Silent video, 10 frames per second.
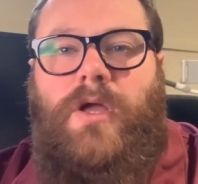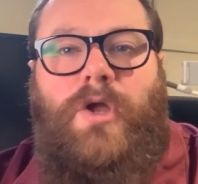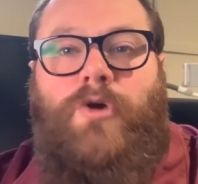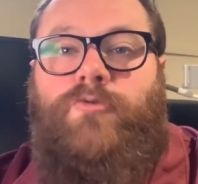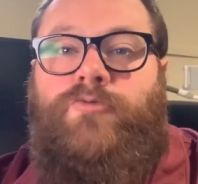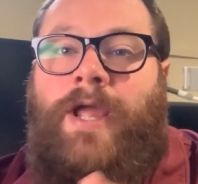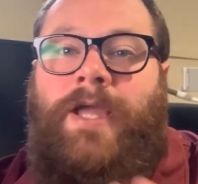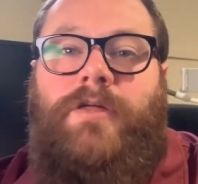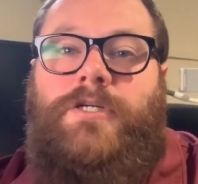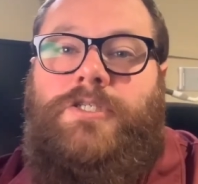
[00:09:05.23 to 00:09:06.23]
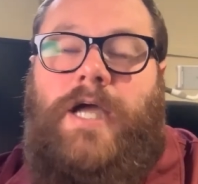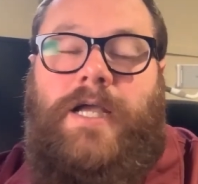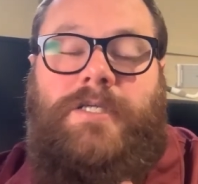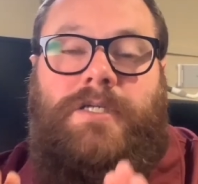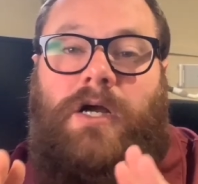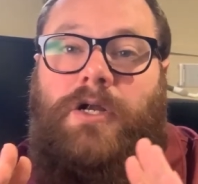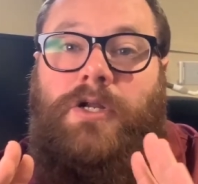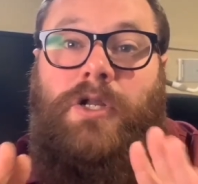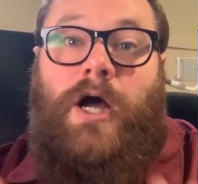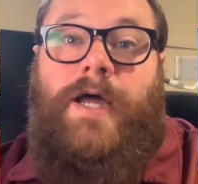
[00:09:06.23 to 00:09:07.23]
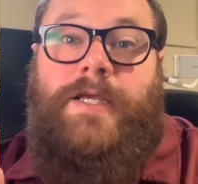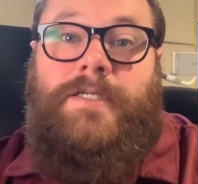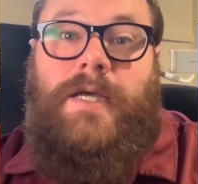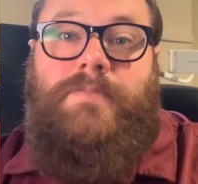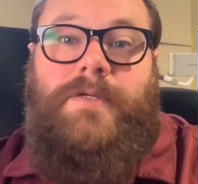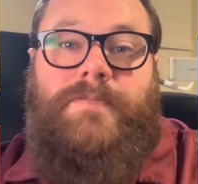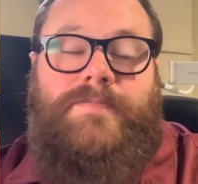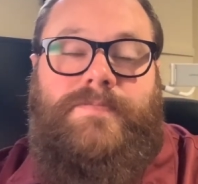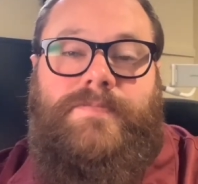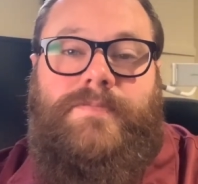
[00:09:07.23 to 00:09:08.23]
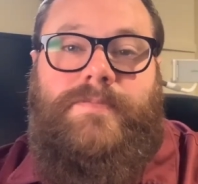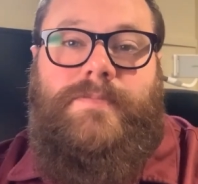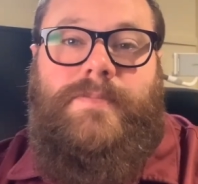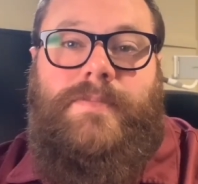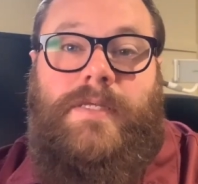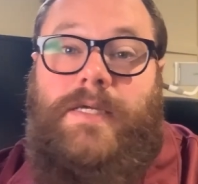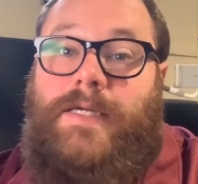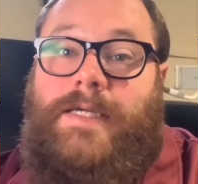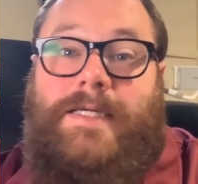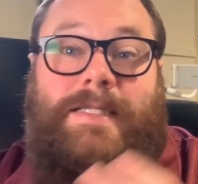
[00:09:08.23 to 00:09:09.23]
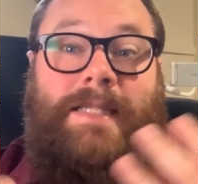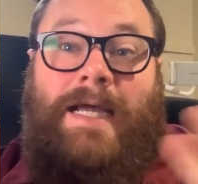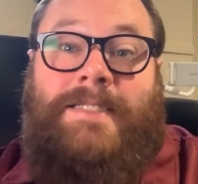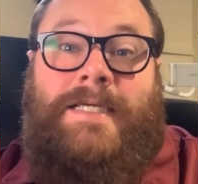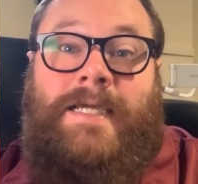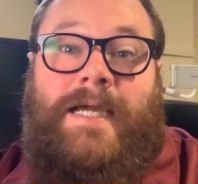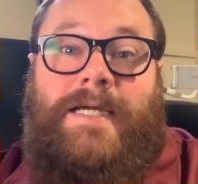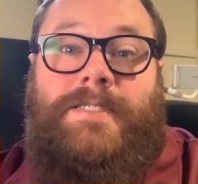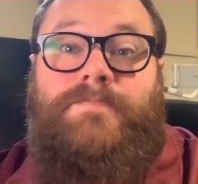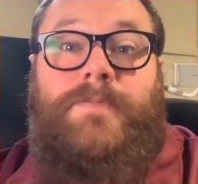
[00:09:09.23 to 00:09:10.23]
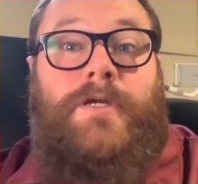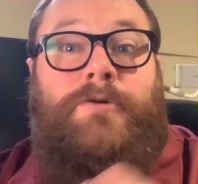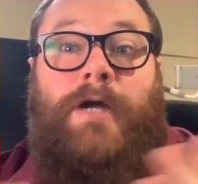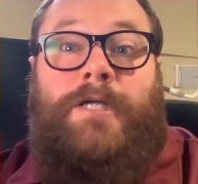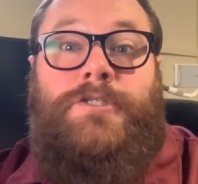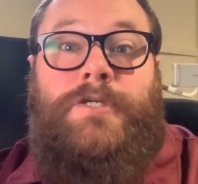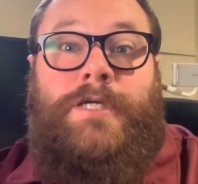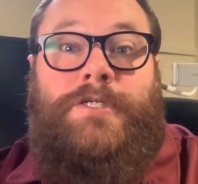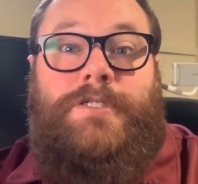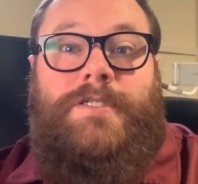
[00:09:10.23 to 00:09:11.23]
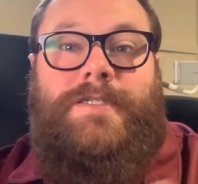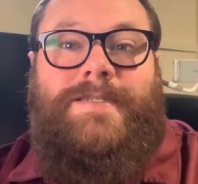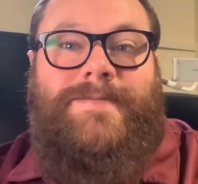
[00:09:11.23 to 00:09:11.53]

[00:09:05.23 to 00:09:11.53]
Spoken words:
Regular checks are not accepted. And that's it, guys. Congratulations.